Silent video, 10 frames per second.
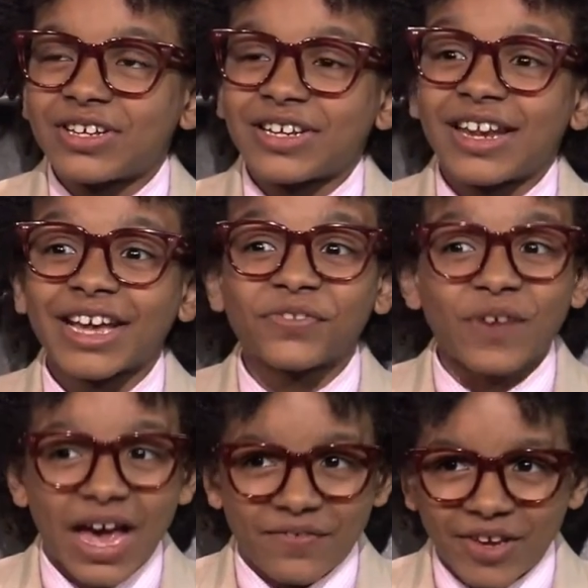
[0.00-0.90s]
Next
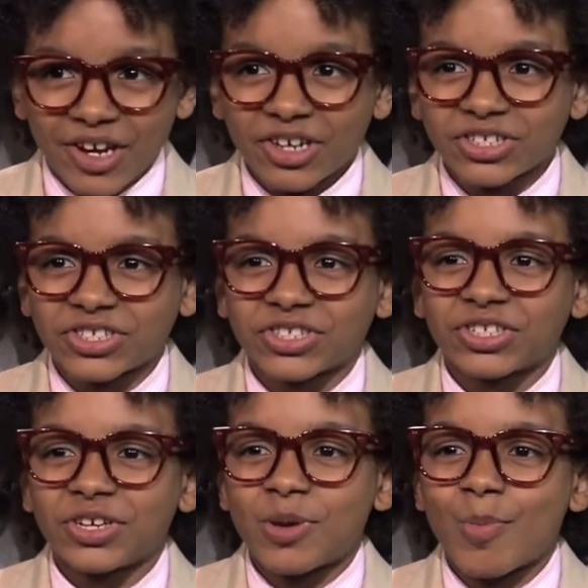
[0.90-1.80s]
5
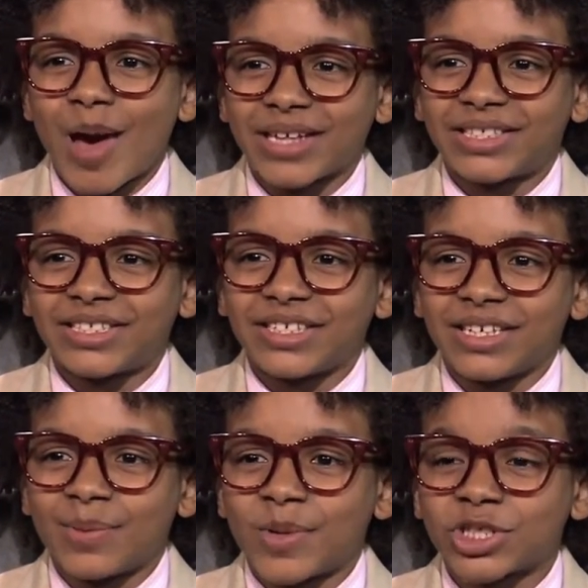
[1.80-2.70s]
years, I
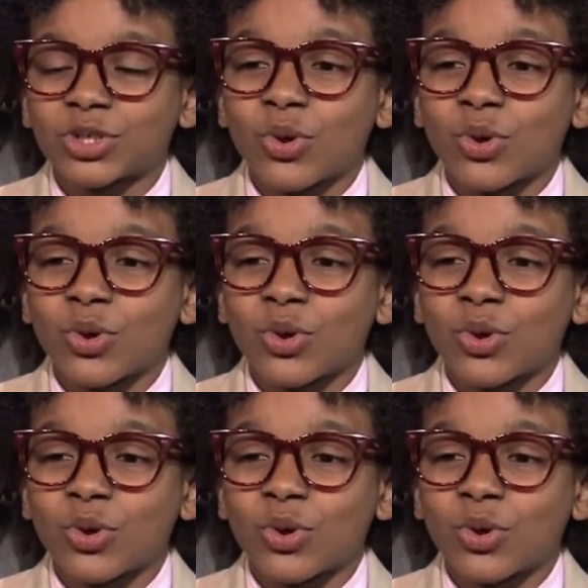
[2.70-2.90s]
see Mr.